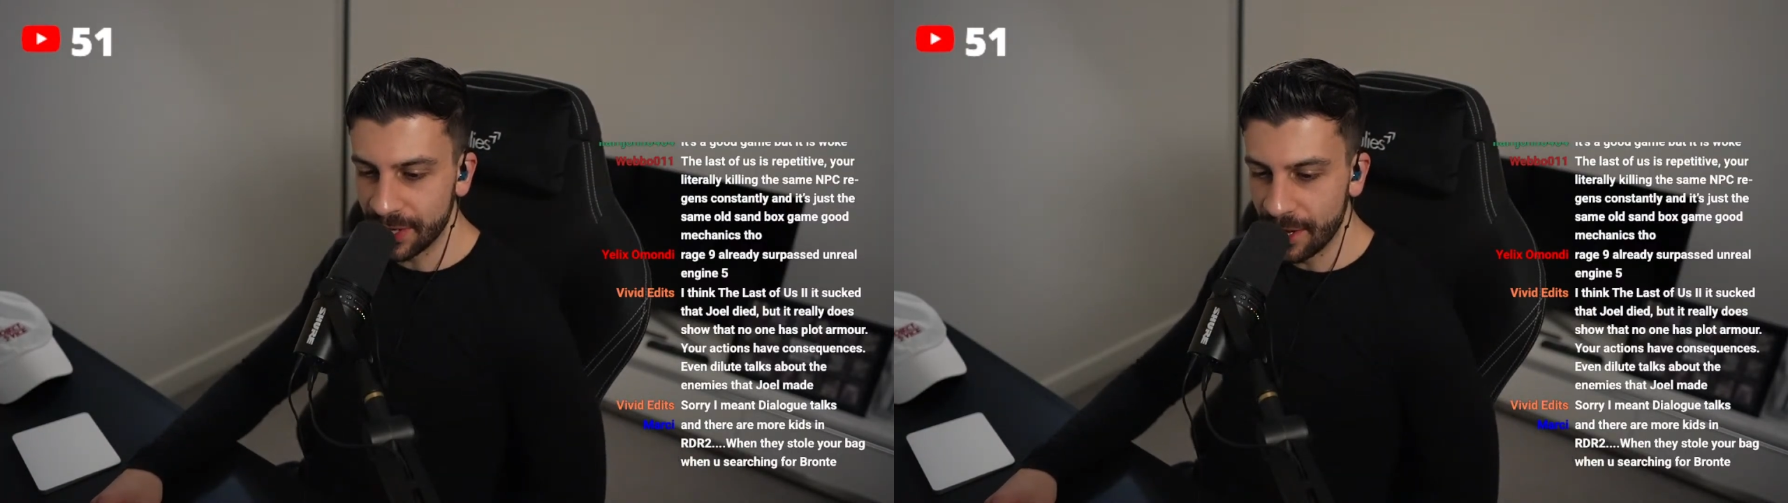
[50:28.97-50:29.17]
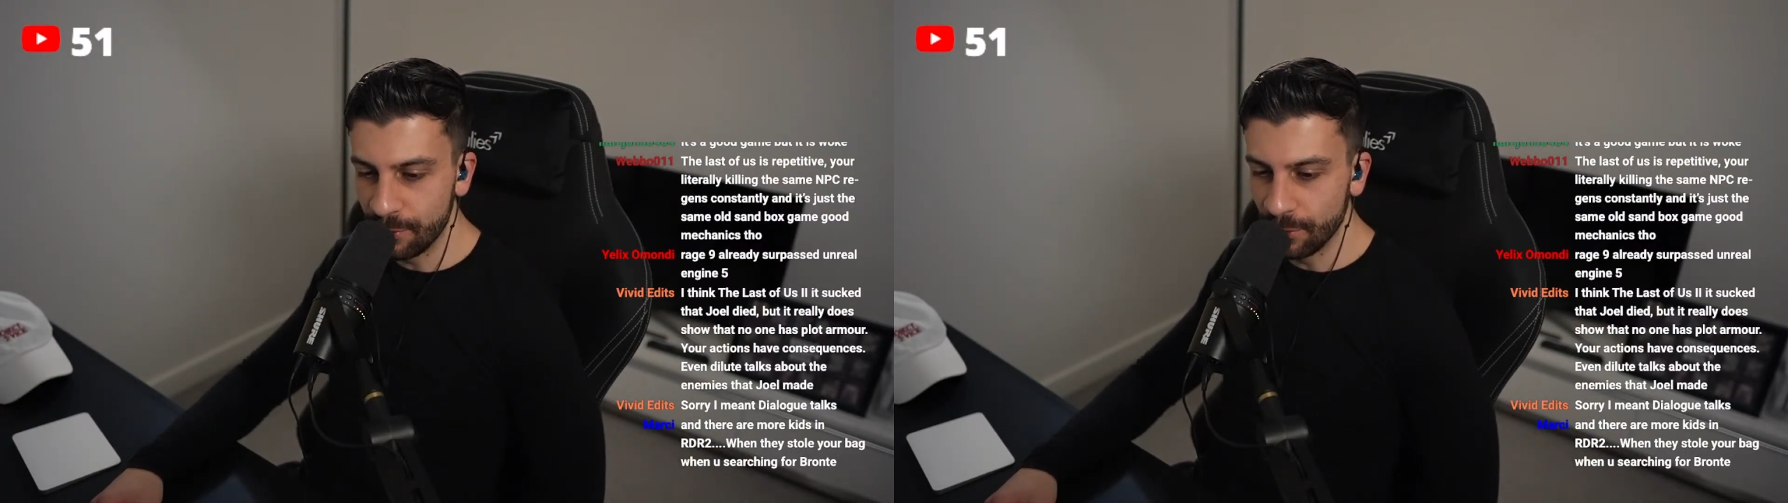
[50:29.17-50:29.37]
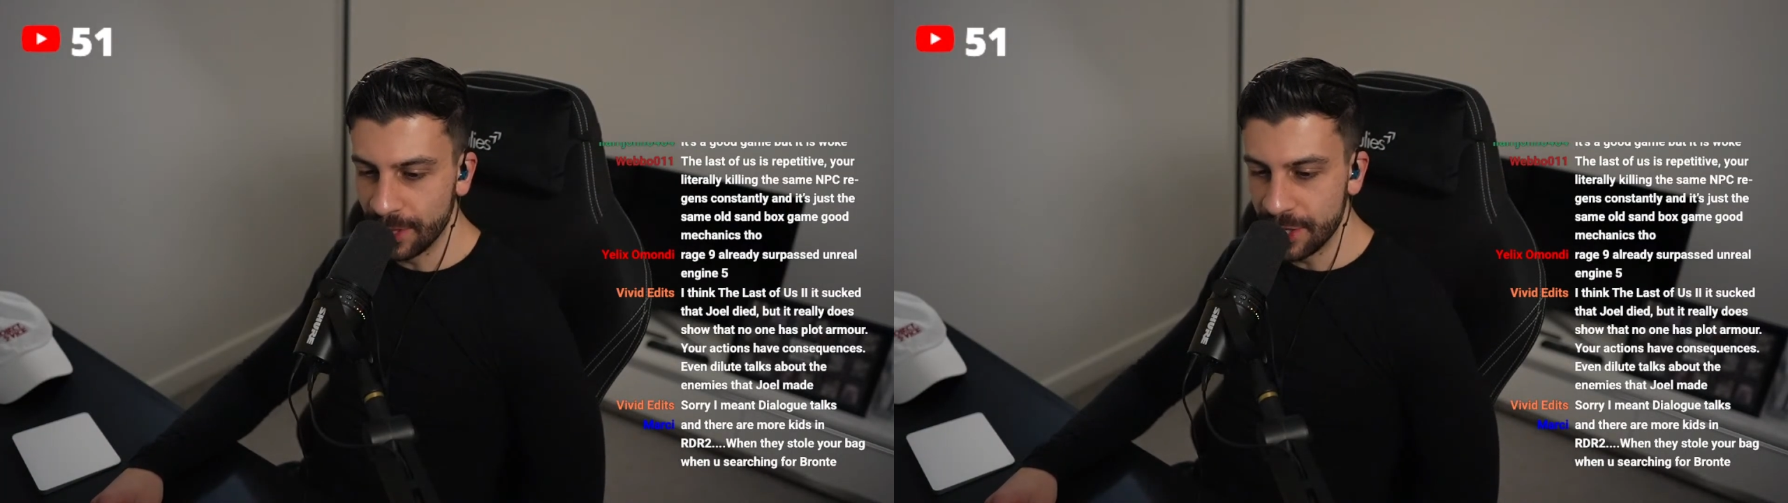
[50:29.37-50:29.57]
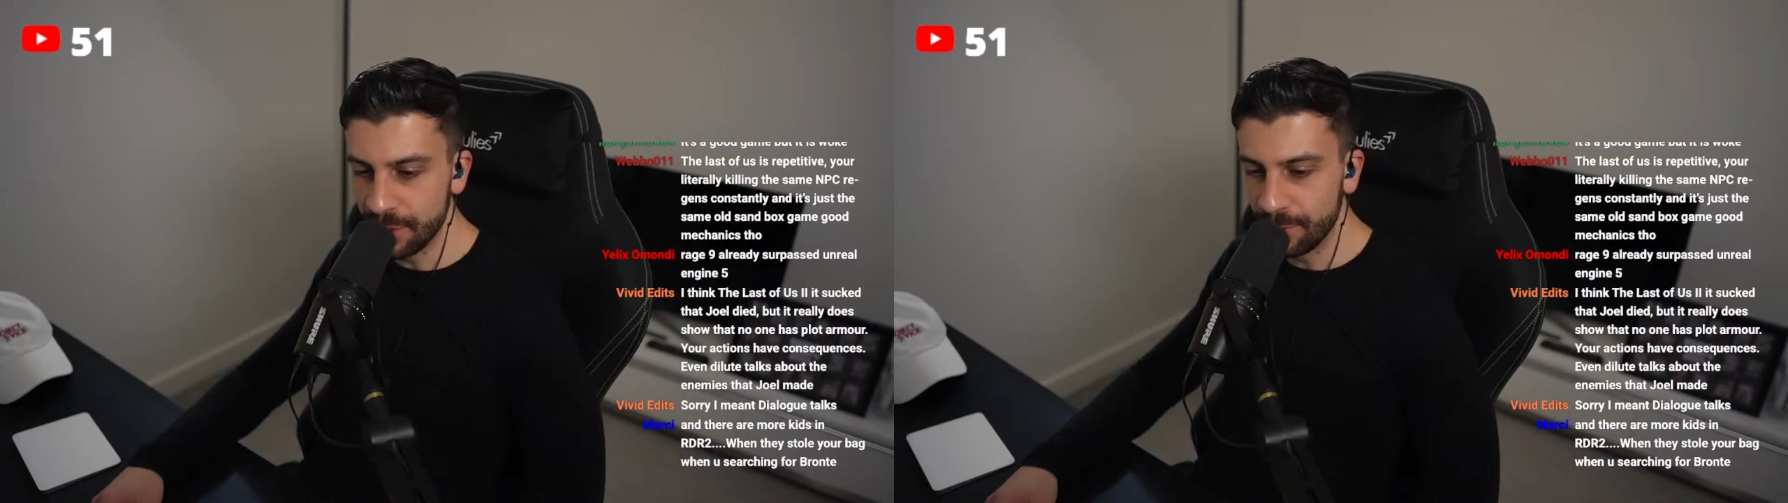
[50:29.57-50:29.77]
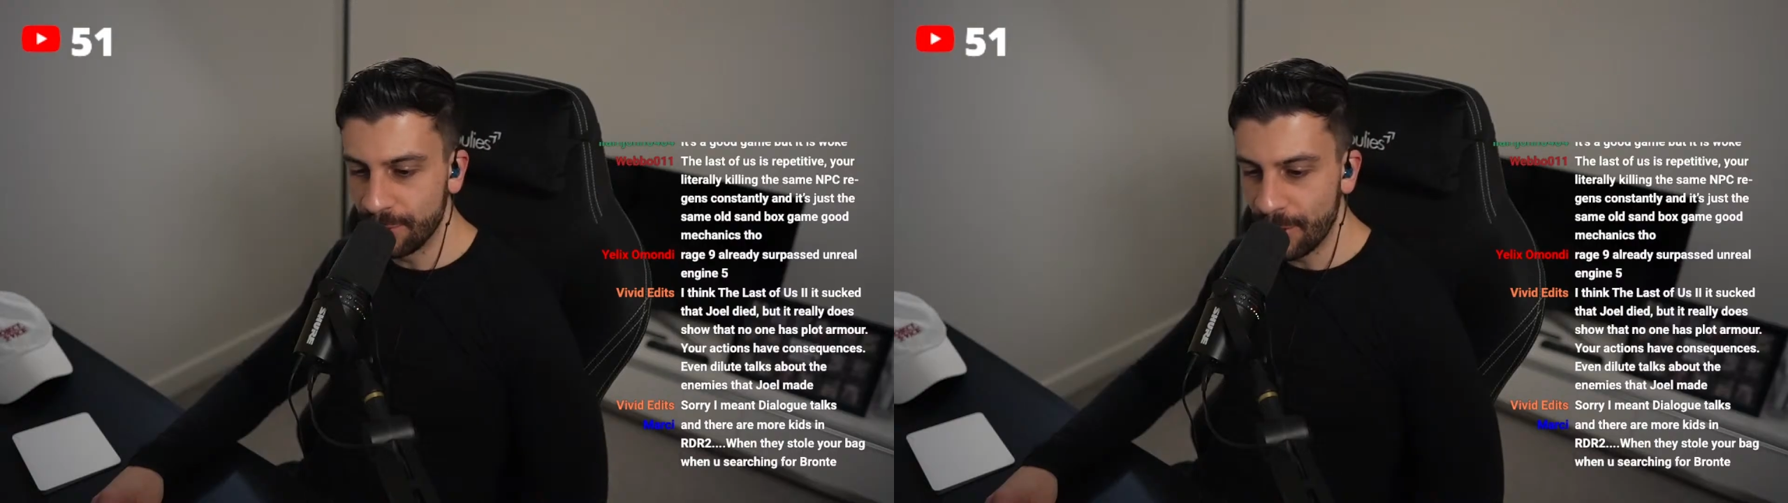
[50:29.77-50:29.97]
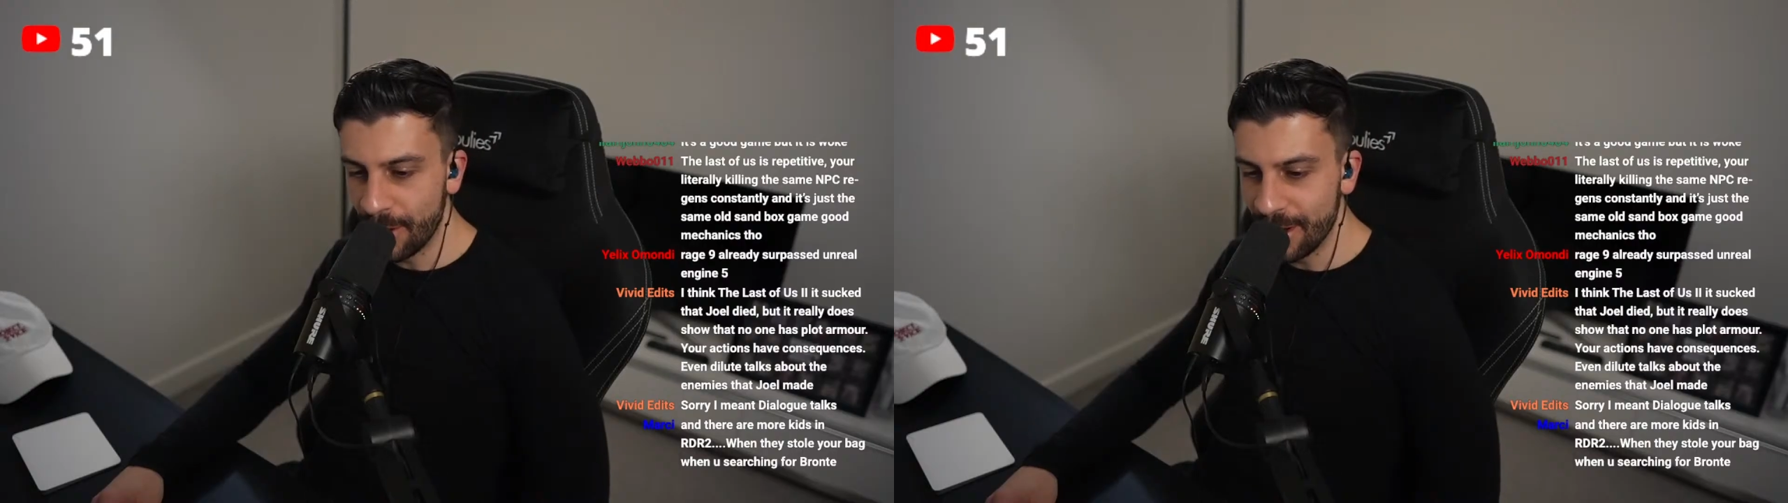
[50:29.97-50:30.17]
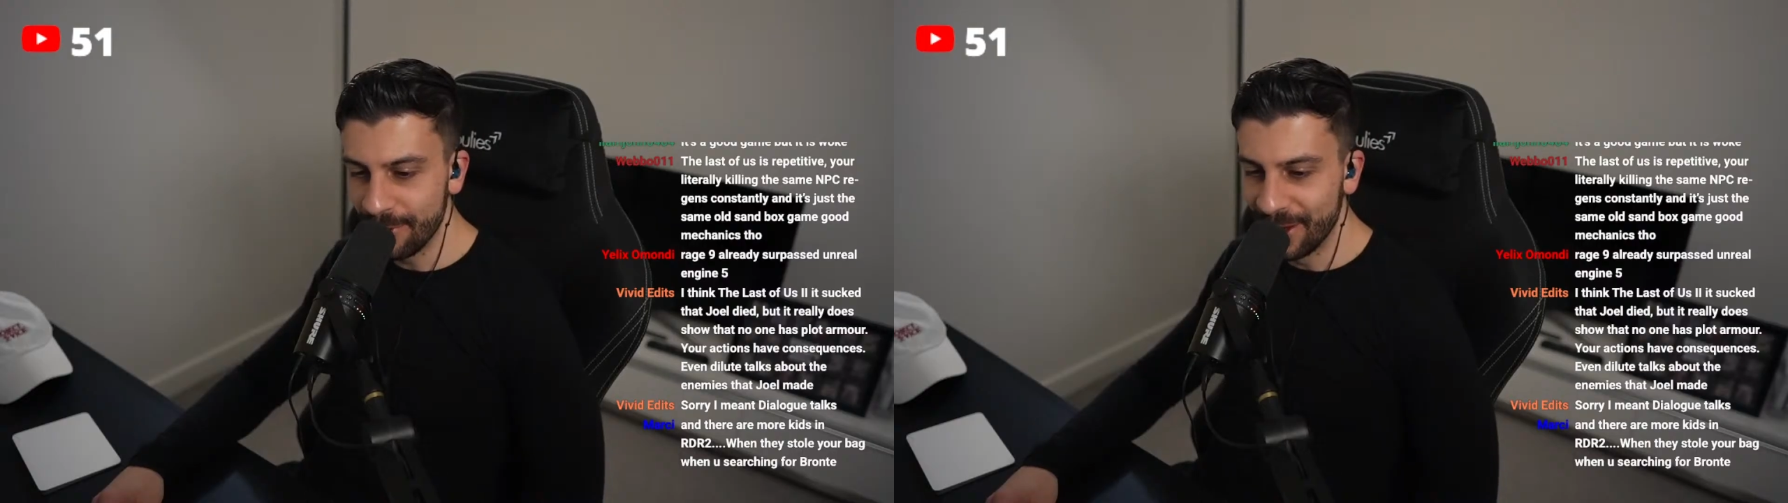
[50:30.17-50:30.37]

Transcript: Unreal Engine 5.